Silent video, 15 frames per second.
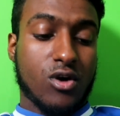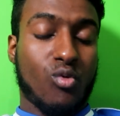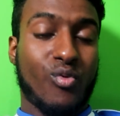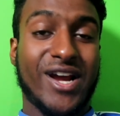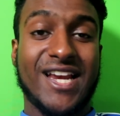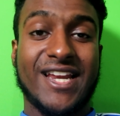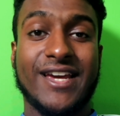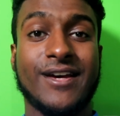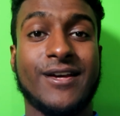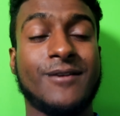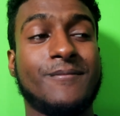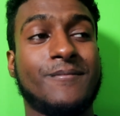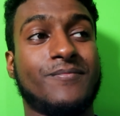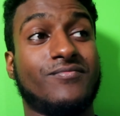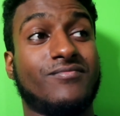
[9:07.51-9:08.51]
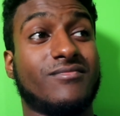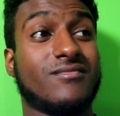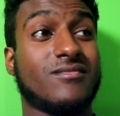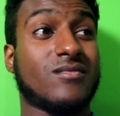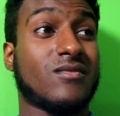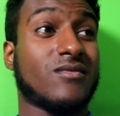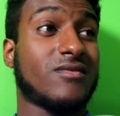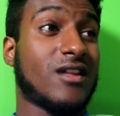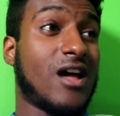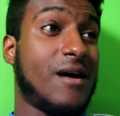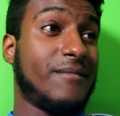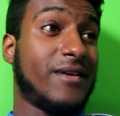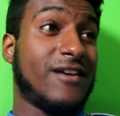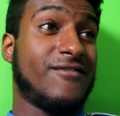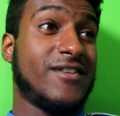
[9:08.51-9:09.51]
Willian,
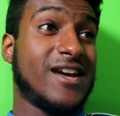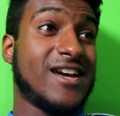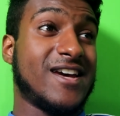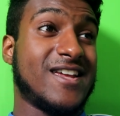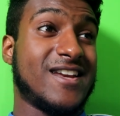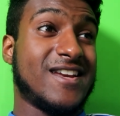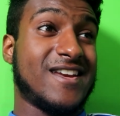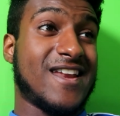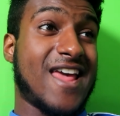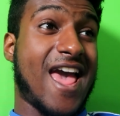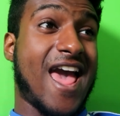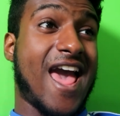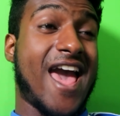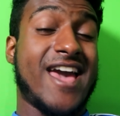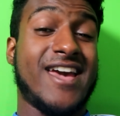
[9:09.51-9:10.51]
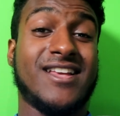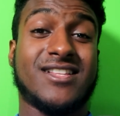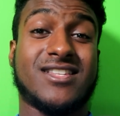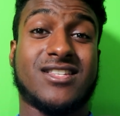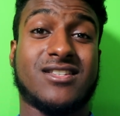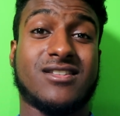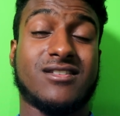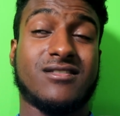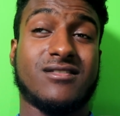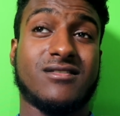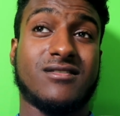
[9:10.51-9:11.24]
I'm giving an 8.